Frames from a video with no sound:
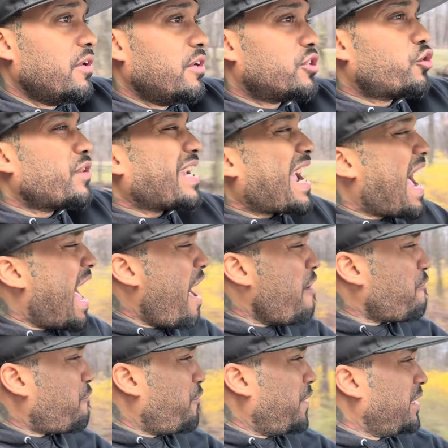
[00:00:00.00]
So the
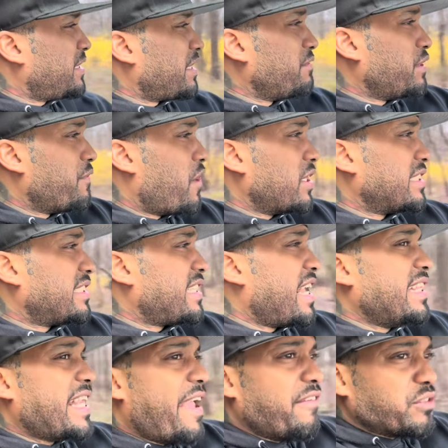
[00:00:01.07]
confidence of Gervonta
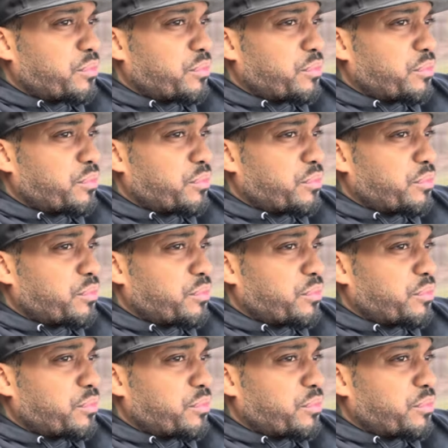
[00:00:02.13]
Tan Davis,